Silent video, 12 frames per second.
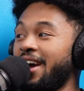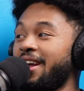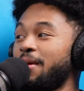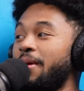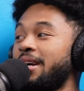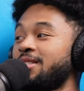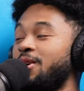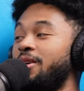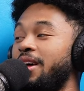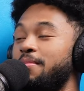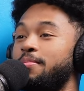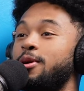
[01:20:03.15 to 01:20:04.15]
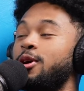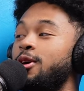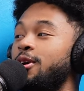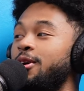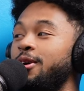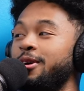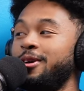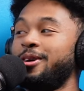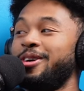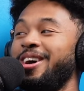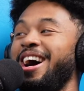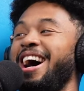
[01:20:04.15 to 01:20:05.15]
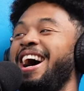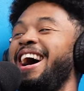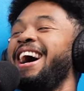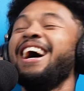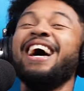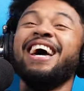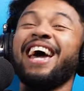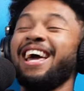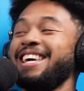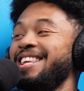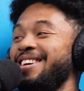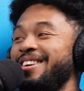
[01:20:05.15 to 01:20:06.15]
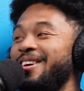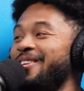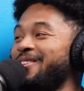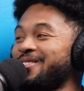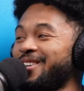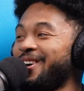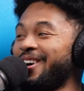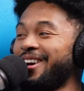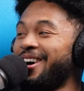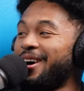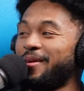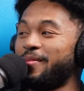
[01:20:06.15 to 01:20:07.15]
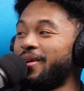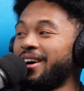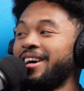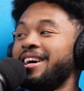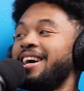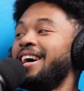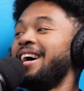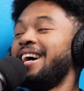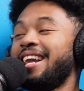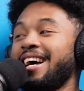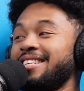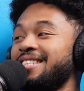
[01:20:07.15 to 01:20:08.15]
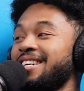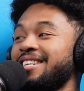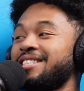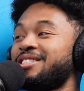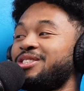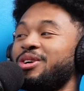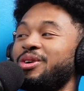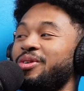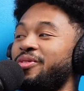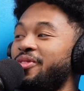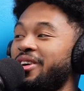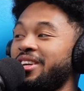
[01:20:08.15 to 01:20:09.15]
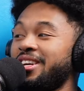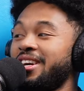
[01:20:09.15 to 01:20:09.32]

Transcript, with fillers: and everybody's going like, boo, and he didn't know what was going on, bro. That joke is too no, funny.